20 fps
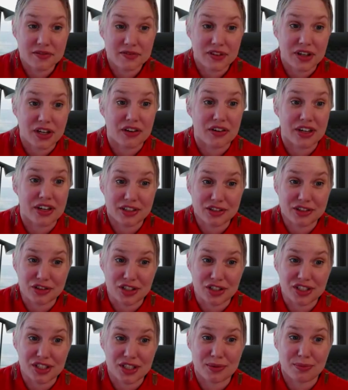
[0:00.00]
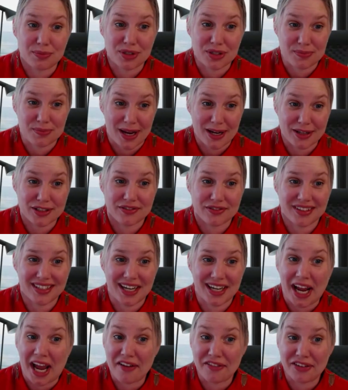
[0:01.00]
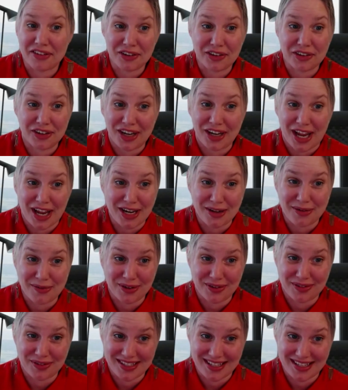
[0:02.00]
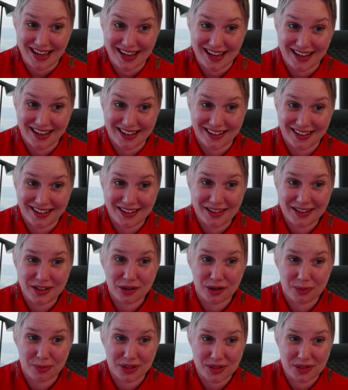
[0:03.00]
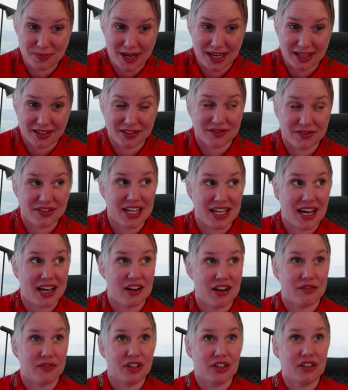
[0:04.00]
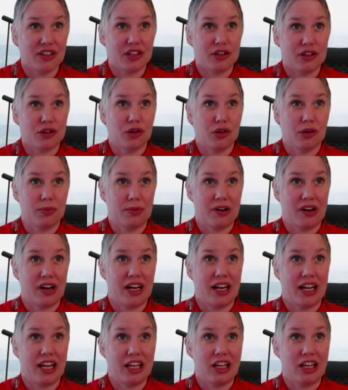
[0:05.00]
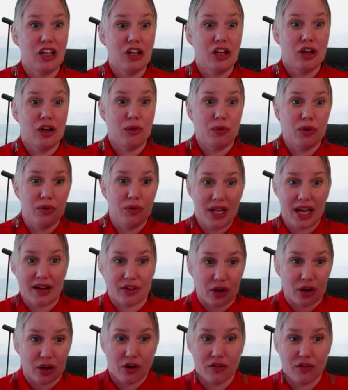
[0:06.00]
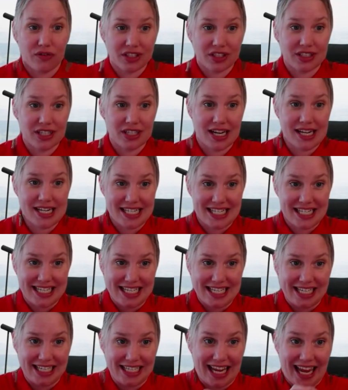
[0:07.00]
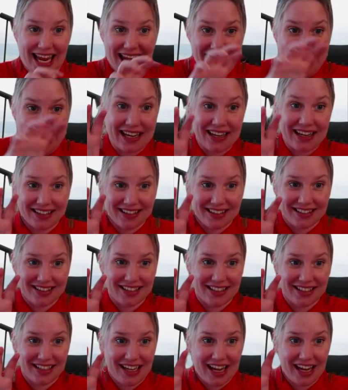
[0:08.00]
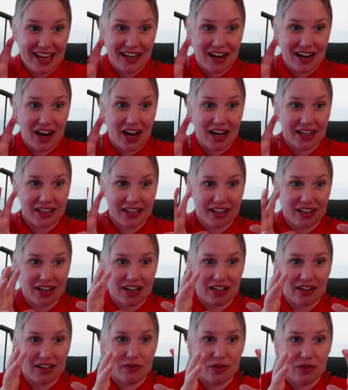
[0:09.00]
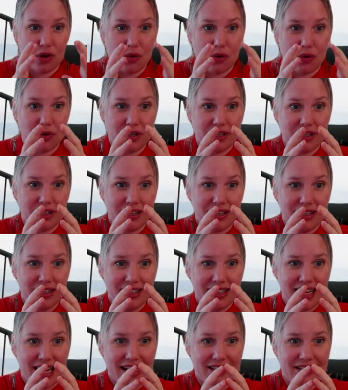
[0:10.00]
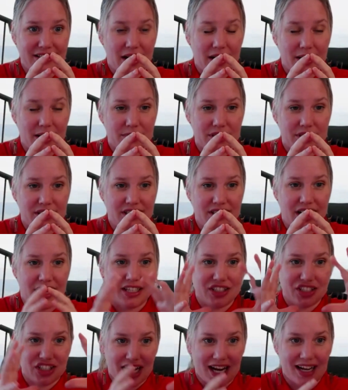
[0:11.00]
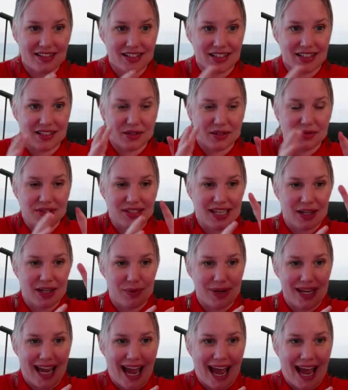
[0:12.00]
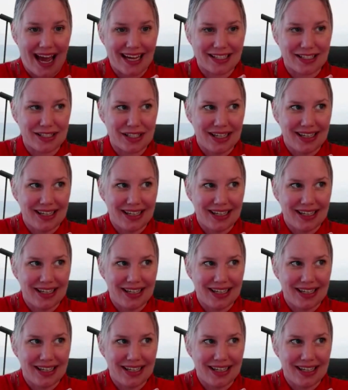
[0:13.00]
a very interesting perspective, and I haven't heard anyone say your perspective yet of really incorporating, well, we have COVID-19 and AI, and it kind of no one had time to digest because it was like we had